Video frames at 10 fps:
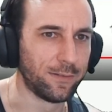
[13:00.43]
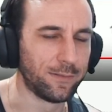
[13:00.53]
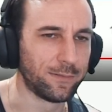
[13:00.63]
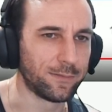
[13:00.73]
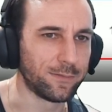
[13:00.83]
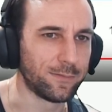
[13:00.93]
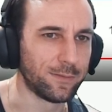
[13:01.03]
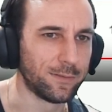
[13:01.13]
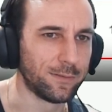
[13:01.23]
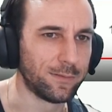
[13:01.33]

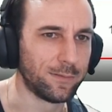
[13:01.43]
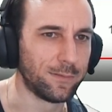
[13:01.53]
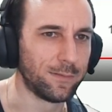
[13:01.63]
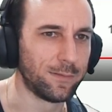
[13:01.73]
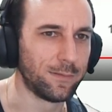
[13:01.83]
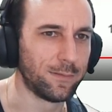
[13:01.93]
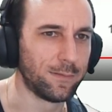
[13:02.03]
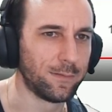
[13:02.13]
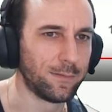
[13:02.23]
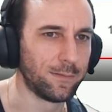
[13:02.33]

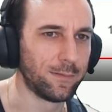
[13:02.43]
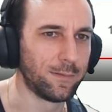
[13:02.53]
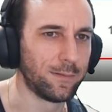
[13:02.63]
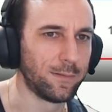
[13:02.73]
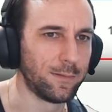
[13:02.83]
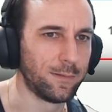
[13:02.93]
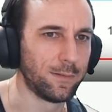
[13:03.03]
Nobody speaks.